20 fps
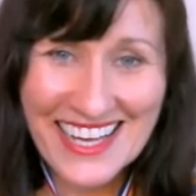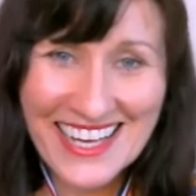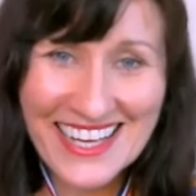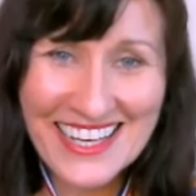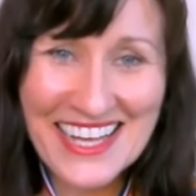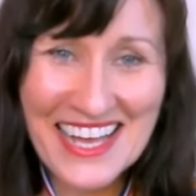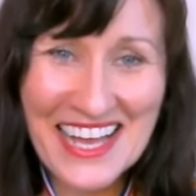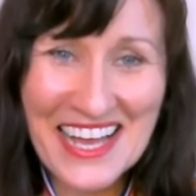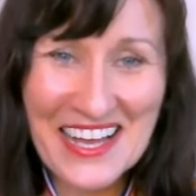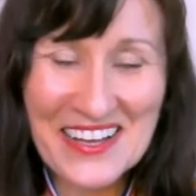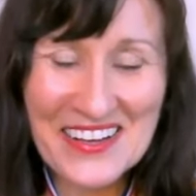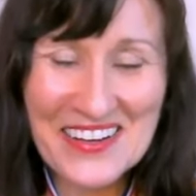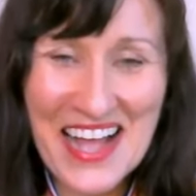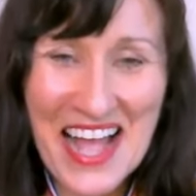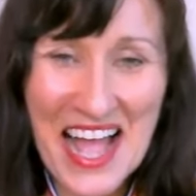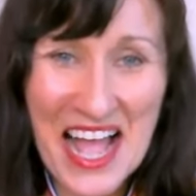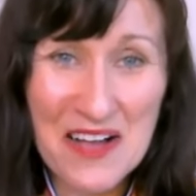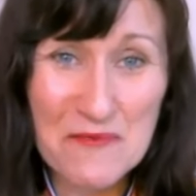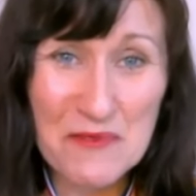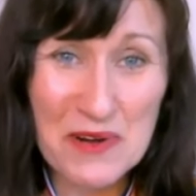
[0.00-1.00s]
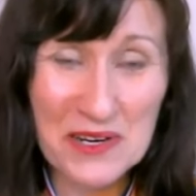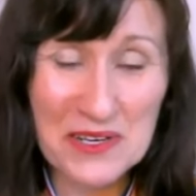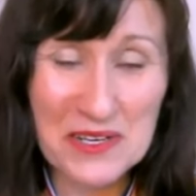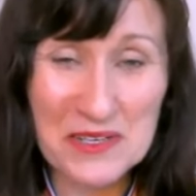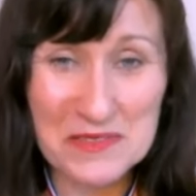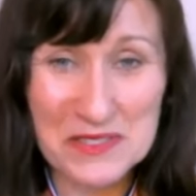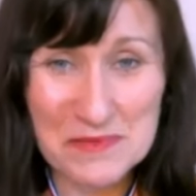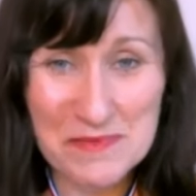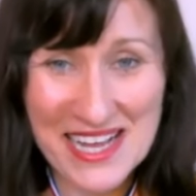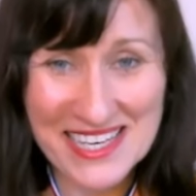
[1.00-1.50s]
Hello, and
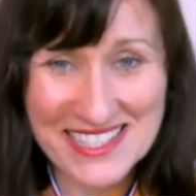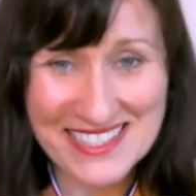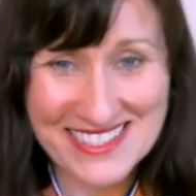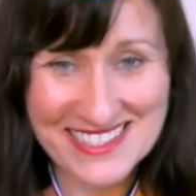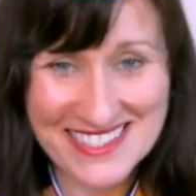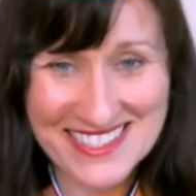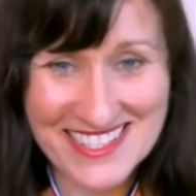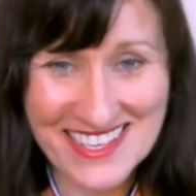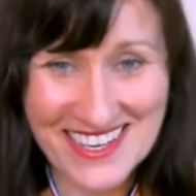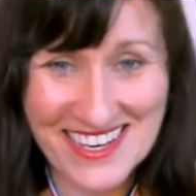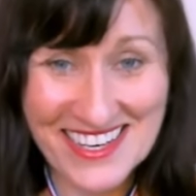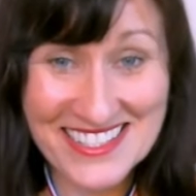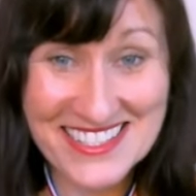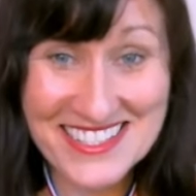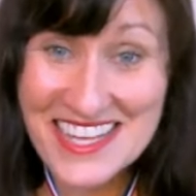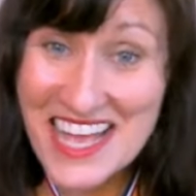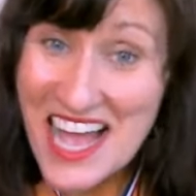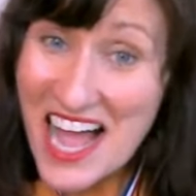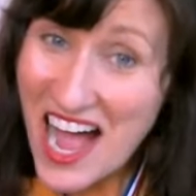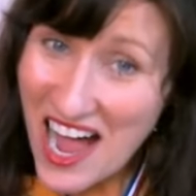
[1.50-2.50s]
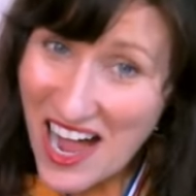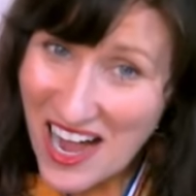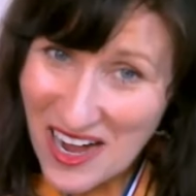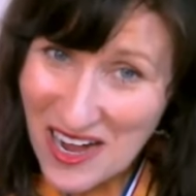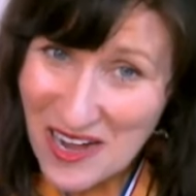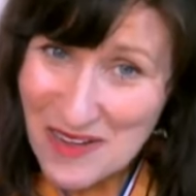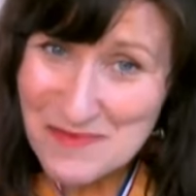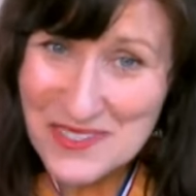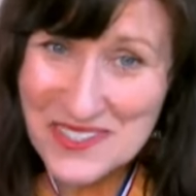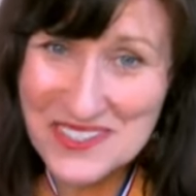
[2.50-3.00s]
welcome to Back to the Science.
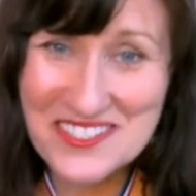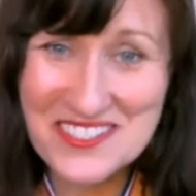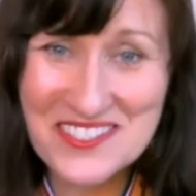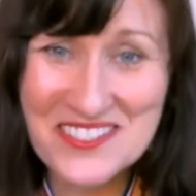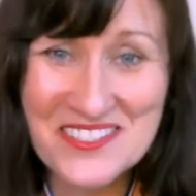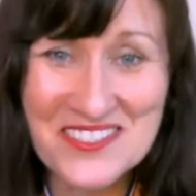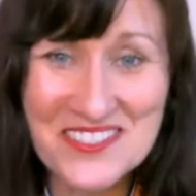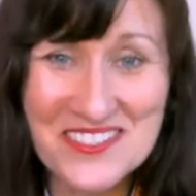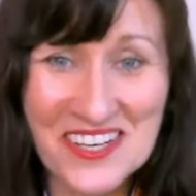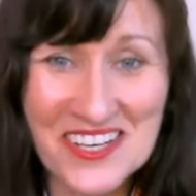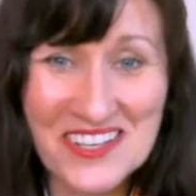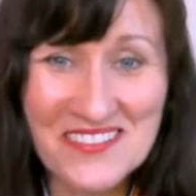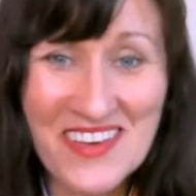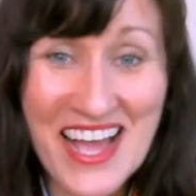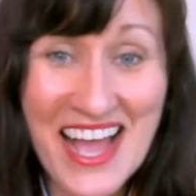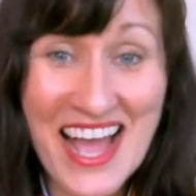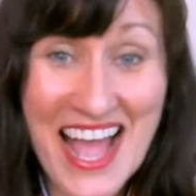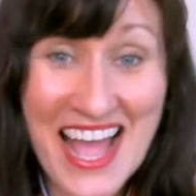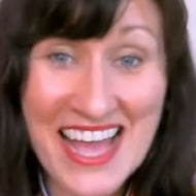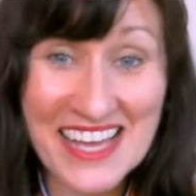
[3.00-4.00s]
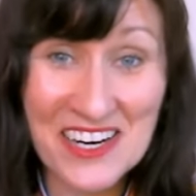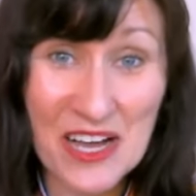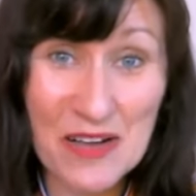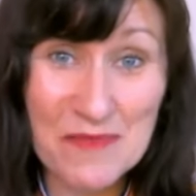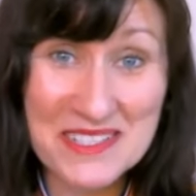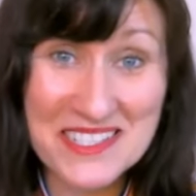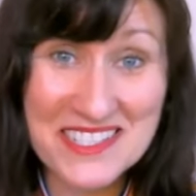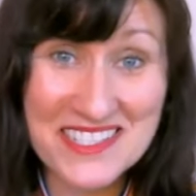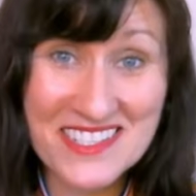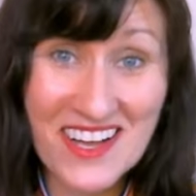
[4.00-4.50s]
I'm Dr. Susan Oliver, and
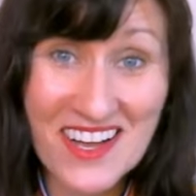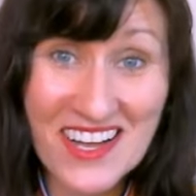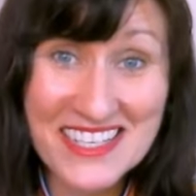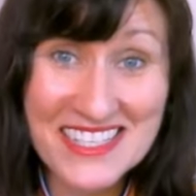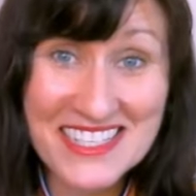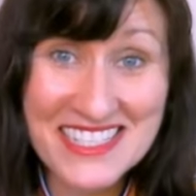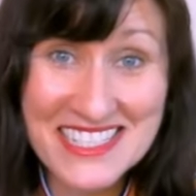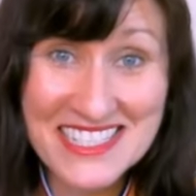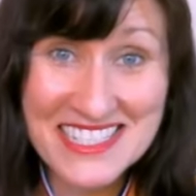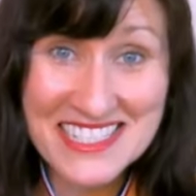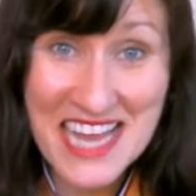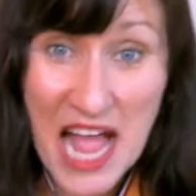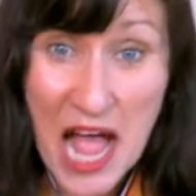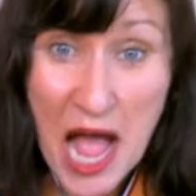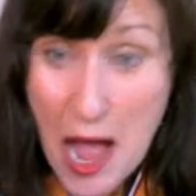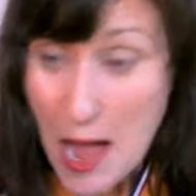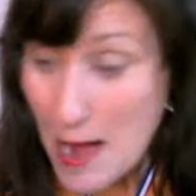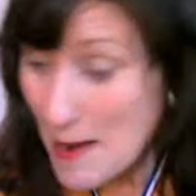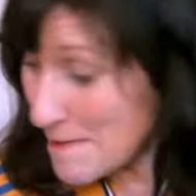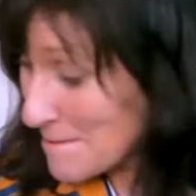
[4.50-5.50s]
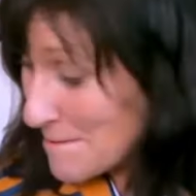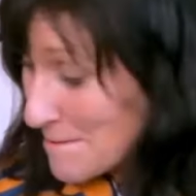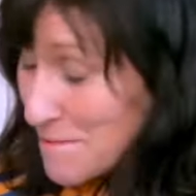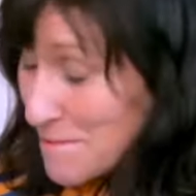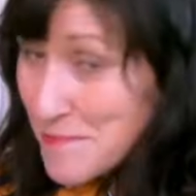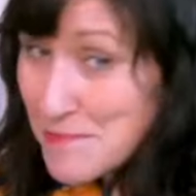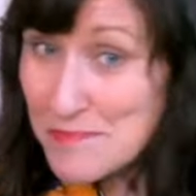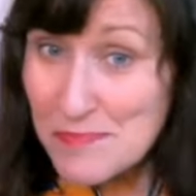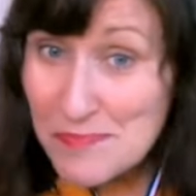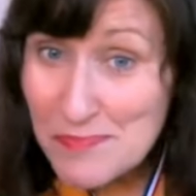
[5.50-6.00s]
I'm a scientist,
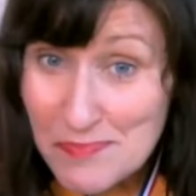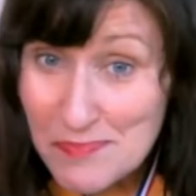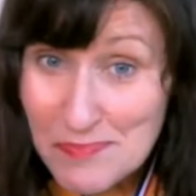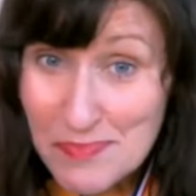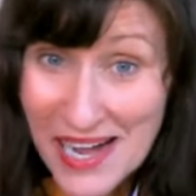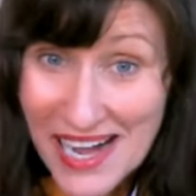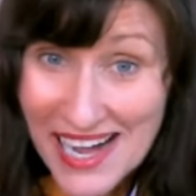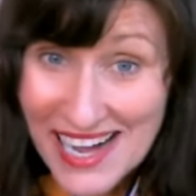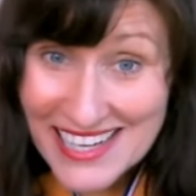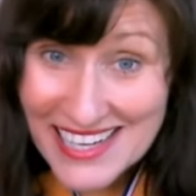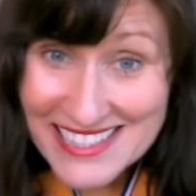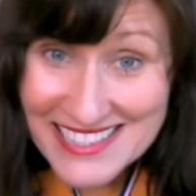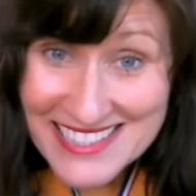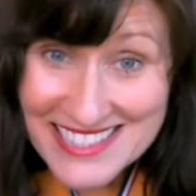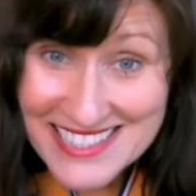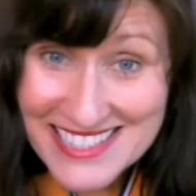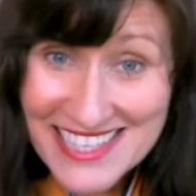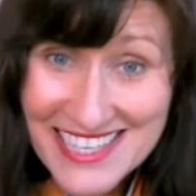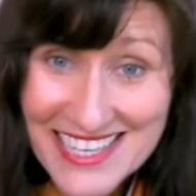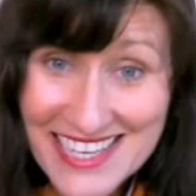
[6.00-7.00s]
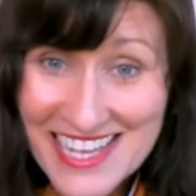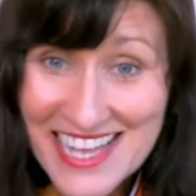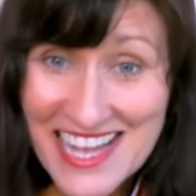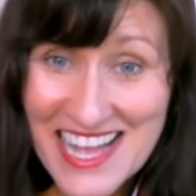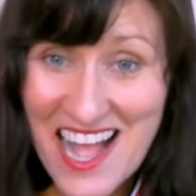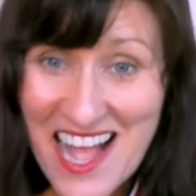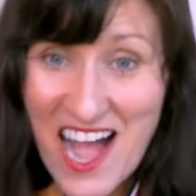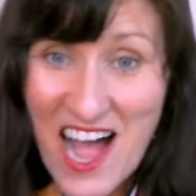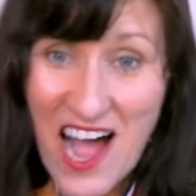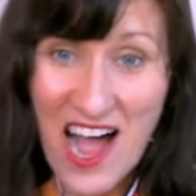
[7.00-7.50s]
but
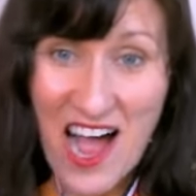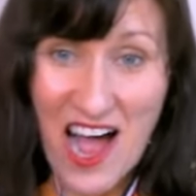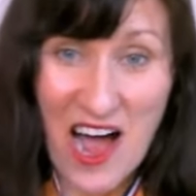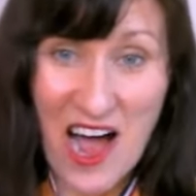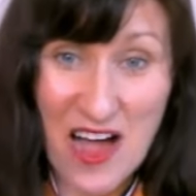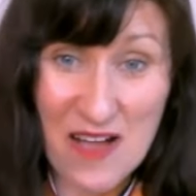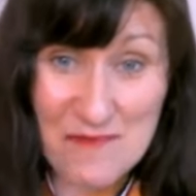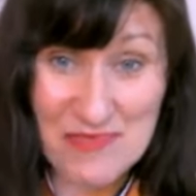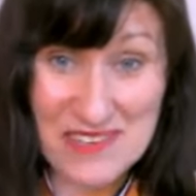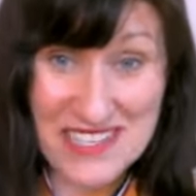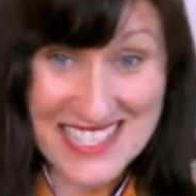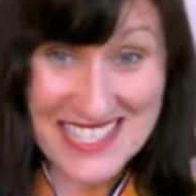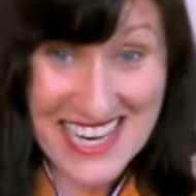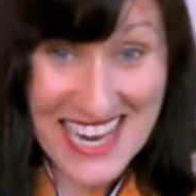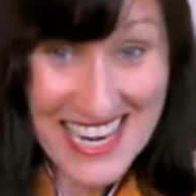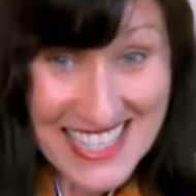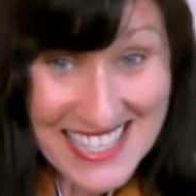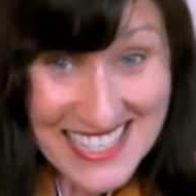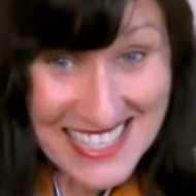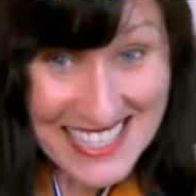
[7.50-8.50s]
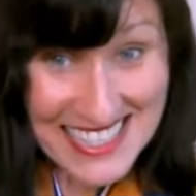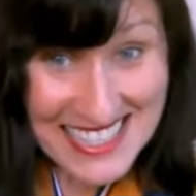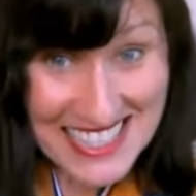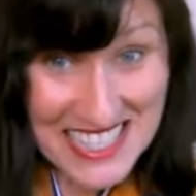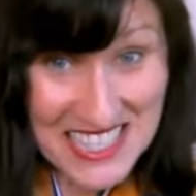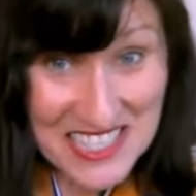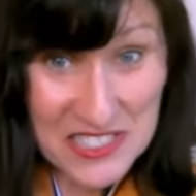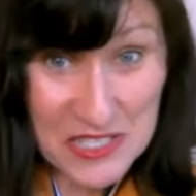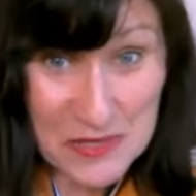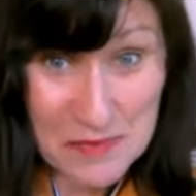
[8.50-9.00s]
I'm
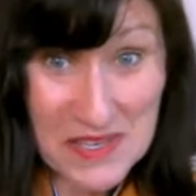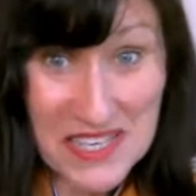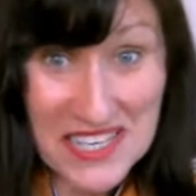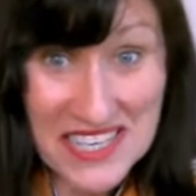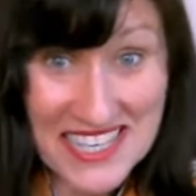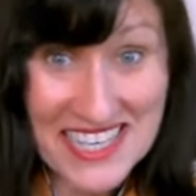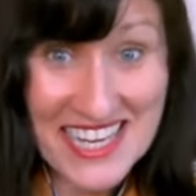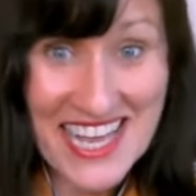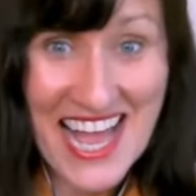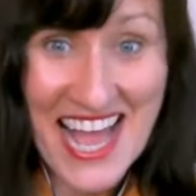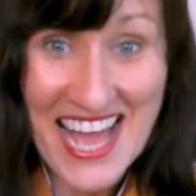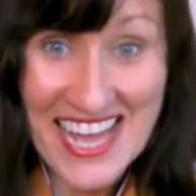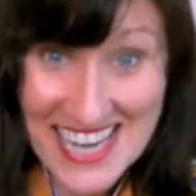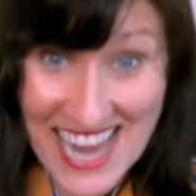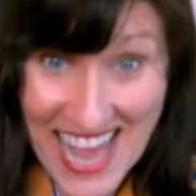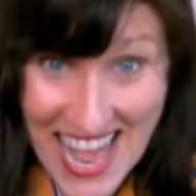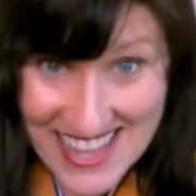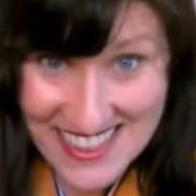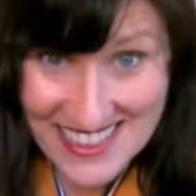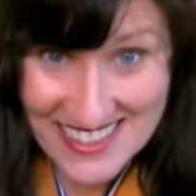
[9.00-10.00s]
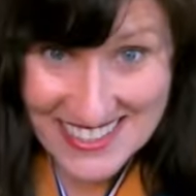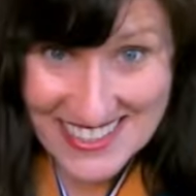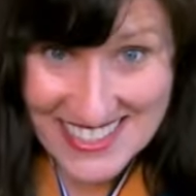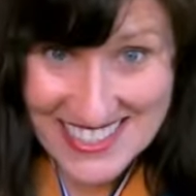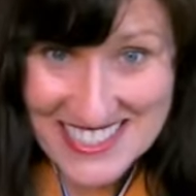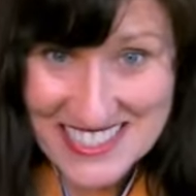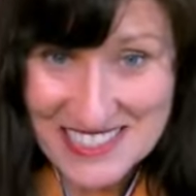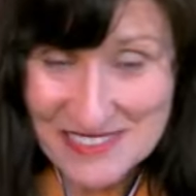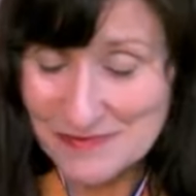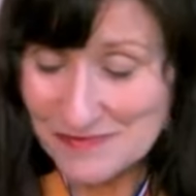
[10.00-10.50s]
pretending to be an
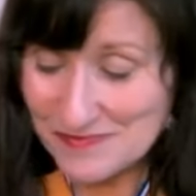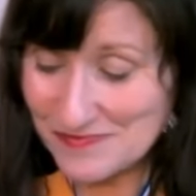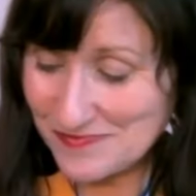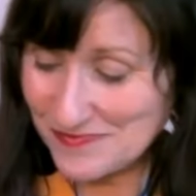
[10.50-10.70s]
athlete.